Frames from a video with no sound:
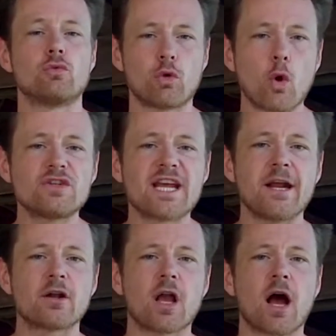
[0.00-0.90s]

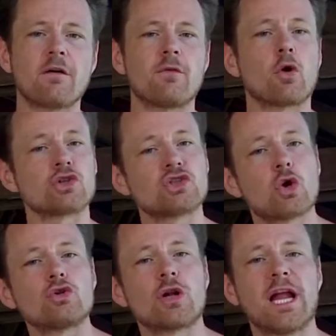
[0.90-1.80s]
rotator cuff or
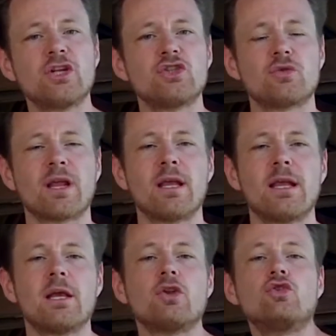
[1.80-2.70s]
shoulder injury
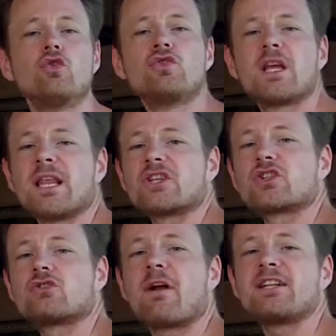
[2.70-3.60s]
due to the
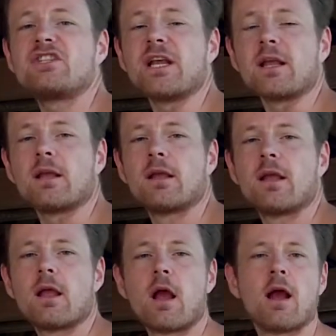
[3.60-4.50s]
stretching
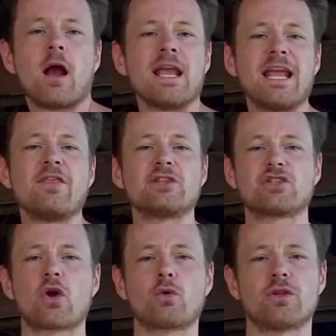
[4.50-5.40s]
in the
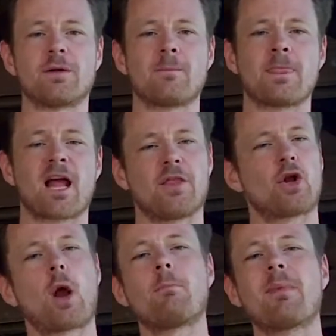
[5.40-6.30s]
shoulder. Now,
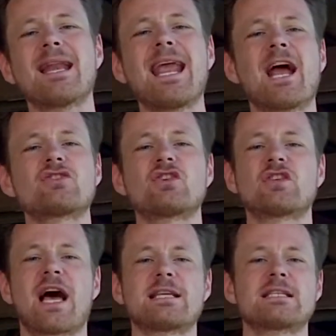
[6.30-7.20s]
there are many
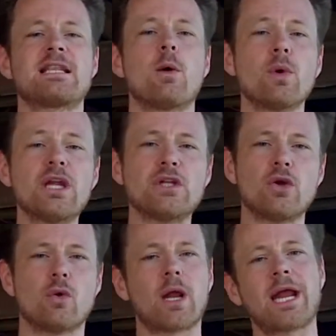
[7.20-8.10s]
exercises that we
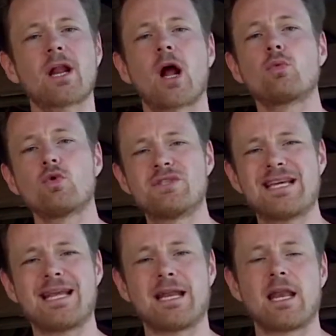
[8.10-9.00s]
do in our
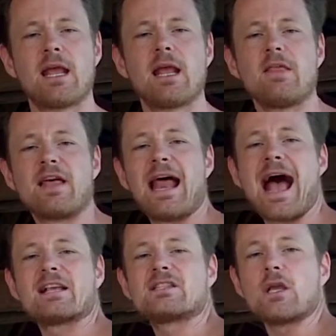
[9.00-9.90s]
routine that
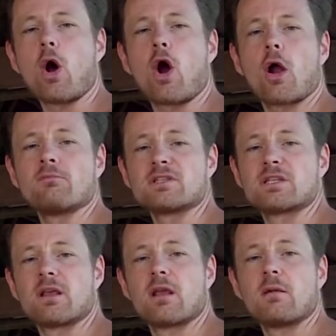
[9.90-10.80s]
has the
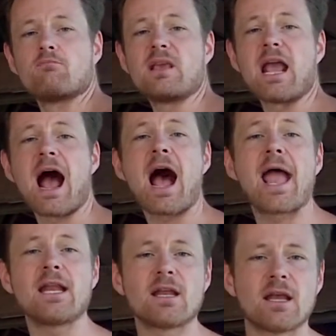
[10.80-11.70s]
arms
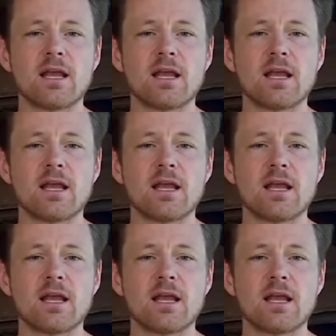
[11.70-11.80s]
behind